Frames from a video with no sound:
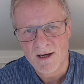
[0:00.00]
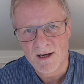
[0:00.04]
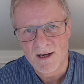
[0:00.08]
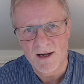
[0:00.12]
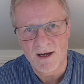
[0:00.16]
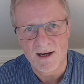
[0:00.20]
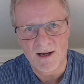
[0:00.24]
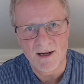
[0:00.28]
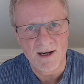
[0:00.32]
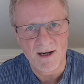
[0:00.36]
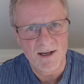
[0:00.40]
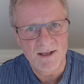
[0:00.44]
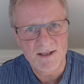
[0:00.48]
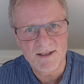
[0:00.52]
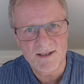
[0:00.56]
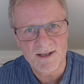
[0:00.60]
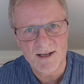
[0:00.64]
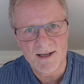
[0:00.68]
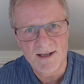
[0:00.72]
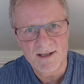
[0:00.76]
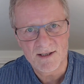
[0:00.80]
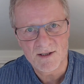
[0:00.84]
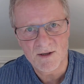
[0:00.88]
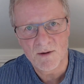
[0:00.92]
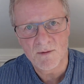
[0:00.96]
And I
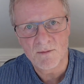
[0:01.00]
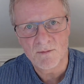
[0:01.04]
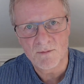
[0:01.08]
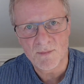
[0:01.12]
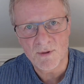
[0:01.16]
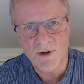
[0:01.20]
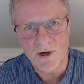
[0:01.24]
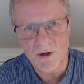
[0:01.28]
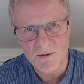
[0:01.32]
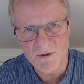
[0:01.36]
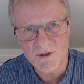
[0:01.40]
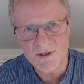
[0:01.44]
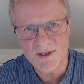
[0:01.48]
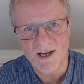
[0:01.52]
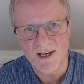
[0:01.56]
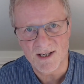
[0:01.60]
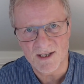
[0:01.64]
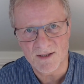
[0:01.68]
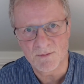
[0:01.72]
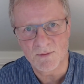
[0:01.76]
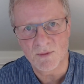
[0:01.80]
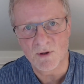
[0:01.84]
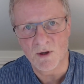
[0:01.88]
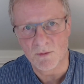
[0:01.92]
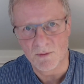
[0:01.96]
state process
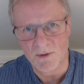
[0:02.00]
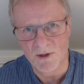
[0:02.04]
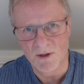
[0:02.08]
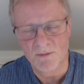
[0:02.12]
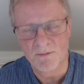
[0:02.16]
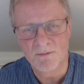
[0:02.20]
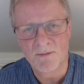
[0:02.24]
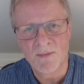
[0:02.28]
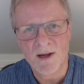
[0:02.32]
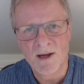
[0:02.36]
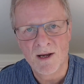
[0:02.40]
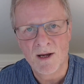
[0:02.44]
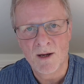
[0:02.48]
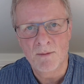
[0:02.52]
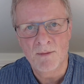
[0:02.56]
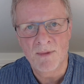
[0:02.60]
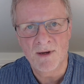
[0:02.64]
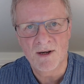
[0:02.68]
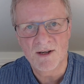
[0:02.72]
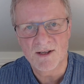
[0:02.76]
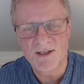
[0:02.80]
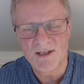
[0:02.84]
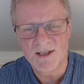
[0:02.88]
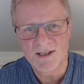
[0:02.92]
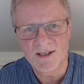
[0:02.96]
problem
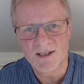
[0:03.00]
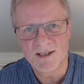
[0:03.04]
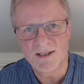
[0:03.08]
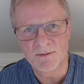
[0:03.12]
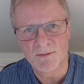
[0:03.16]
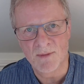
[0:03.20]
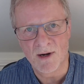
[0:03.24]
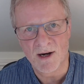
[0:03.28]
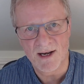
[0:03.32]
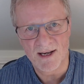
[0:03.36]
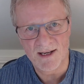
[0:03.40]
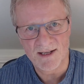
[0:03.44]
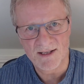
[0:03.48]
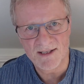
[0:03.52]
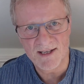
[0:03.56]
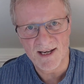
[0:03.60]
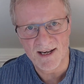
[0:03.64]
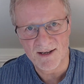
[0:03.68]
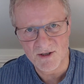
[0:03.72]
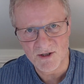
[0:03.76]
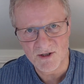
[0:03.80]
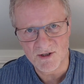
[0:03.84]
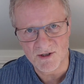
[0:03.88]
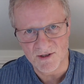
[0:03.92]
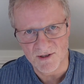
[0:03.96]
because it is my
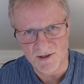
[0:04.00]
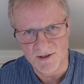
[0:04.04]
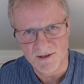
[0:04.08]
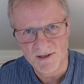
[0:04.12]
intention